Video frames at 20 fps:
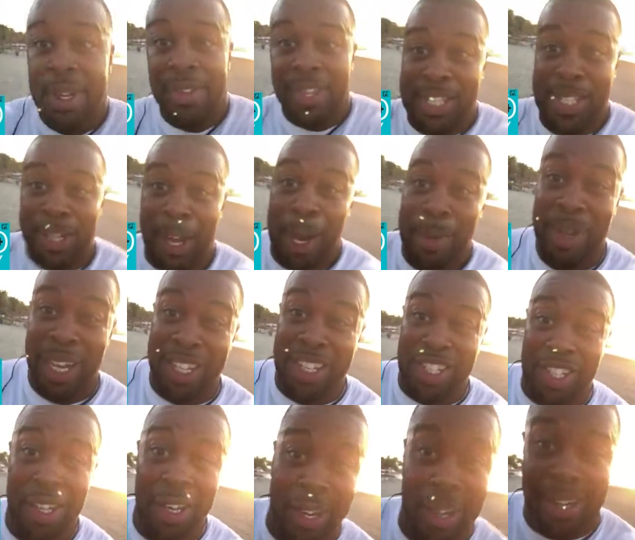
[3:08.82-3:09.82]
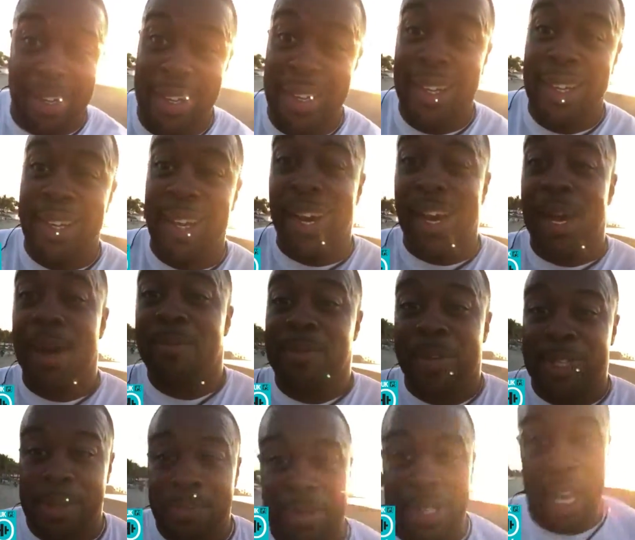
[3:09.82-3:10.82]
this time next year.
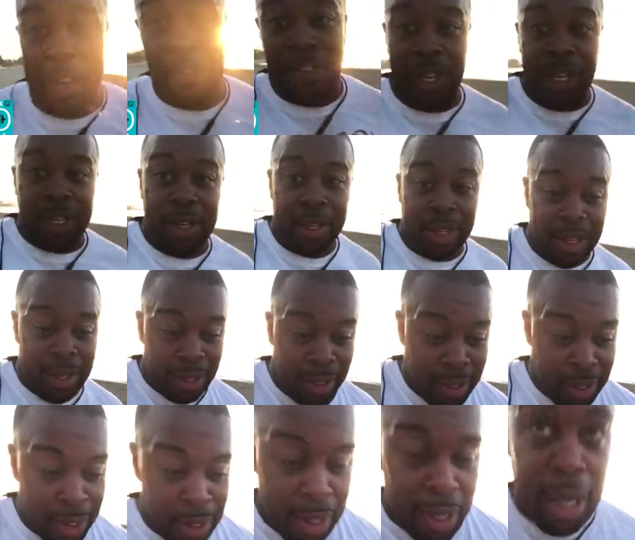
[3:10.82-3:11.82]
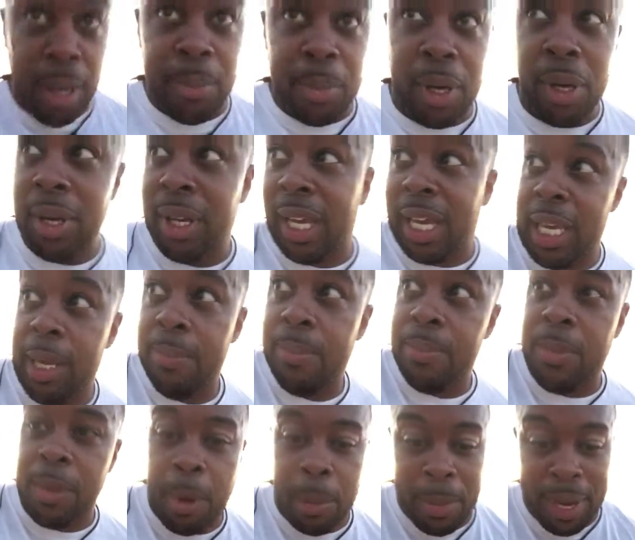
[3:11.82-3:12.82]
Because I'm definitely going to kind of keep
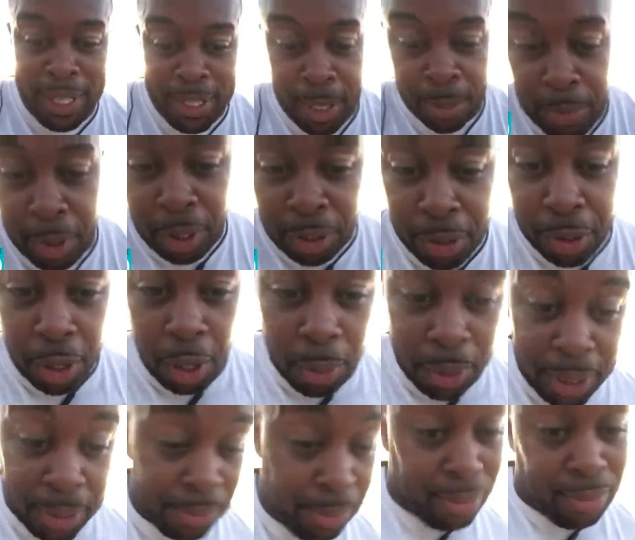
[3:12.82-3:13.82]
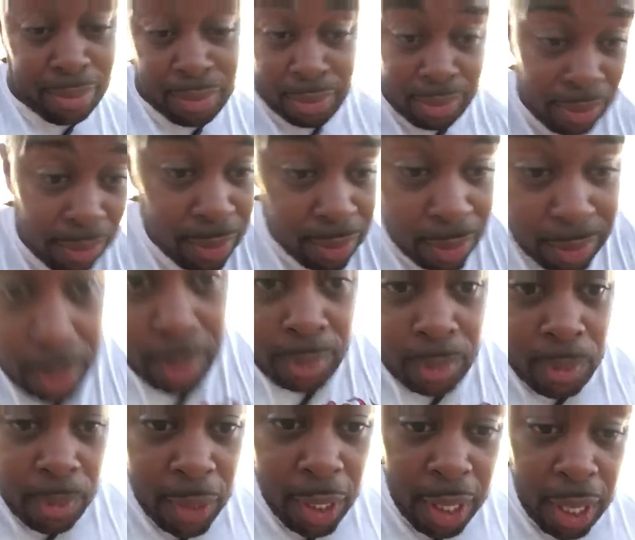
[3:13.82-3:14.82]
the momentum kind of going.
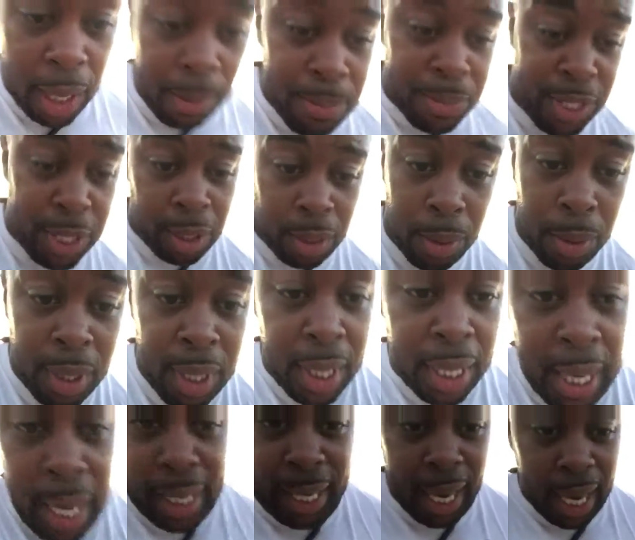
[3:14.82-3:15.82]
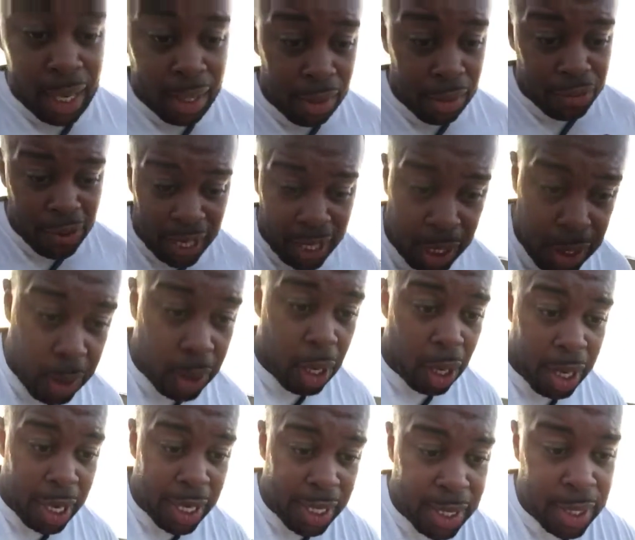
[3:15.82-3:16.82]
So again, thank you
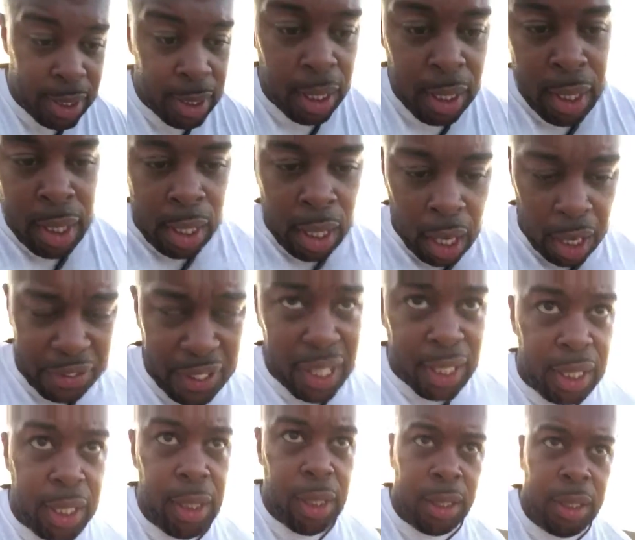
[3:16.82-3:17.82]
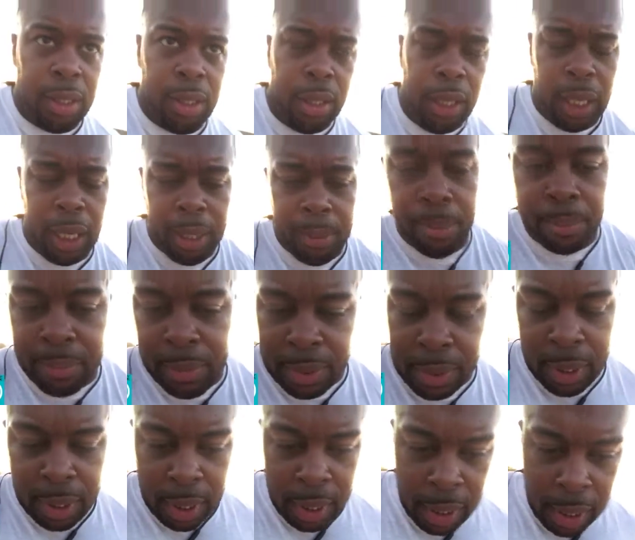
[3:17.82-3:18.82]
guys. I think
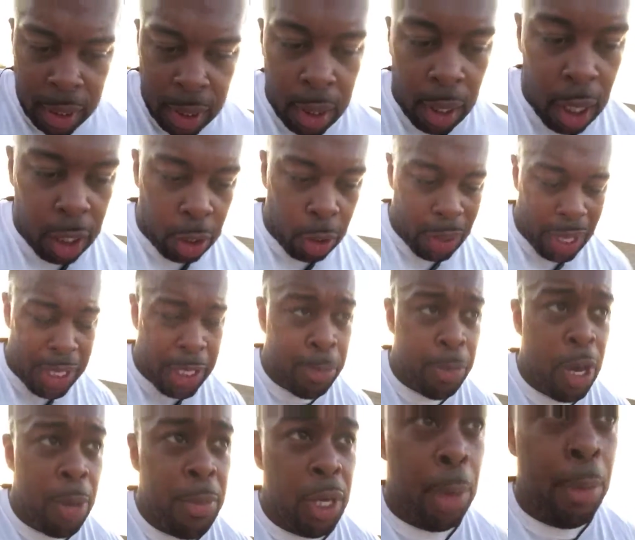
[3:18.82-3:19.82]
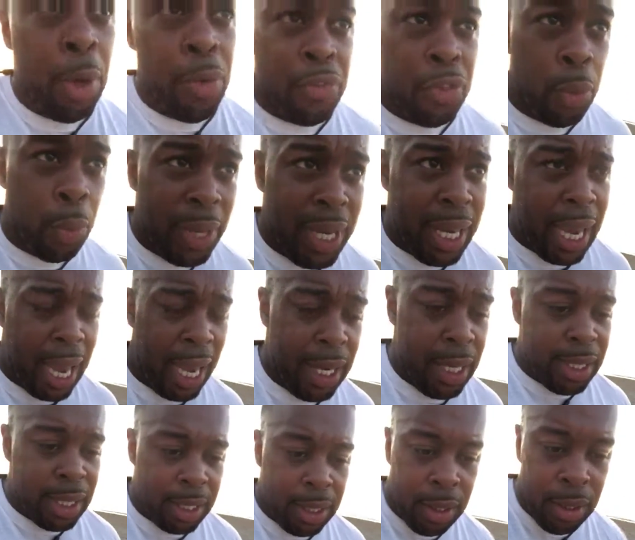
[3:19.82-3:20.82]
I go down to Birmingham over the
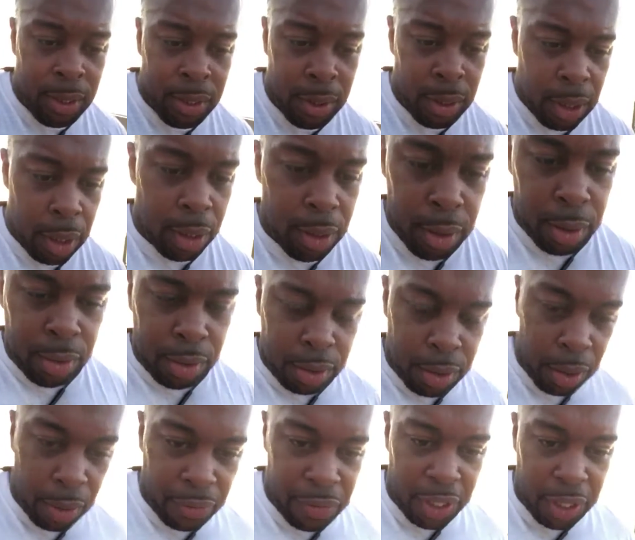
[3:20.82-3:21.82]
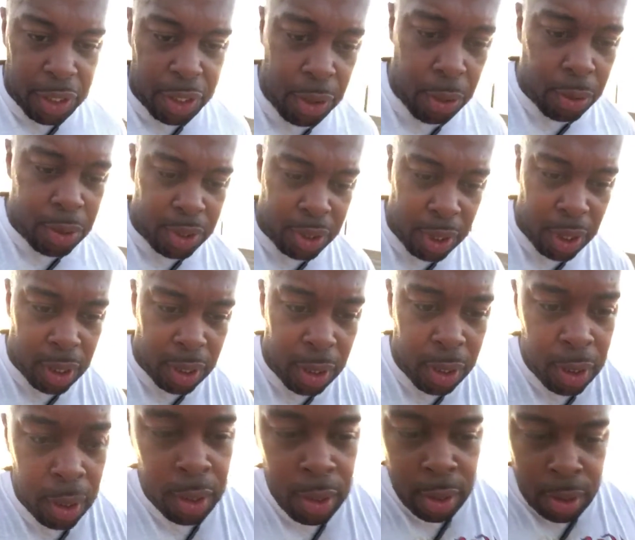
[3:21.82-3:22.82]
weekend, and I think Sean's going
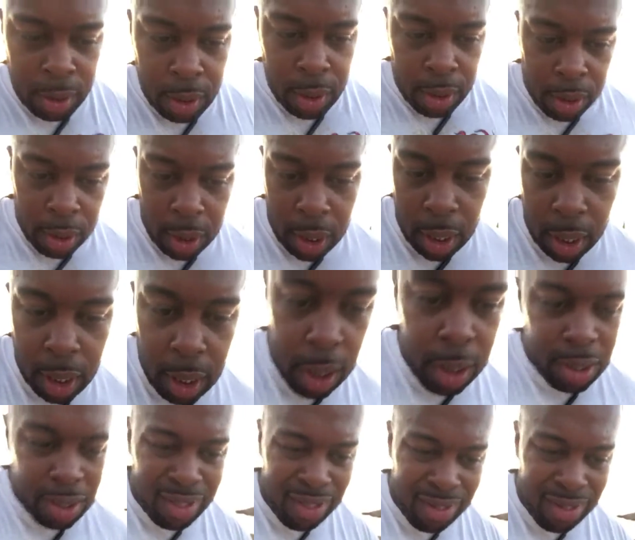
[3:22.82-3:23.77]
to,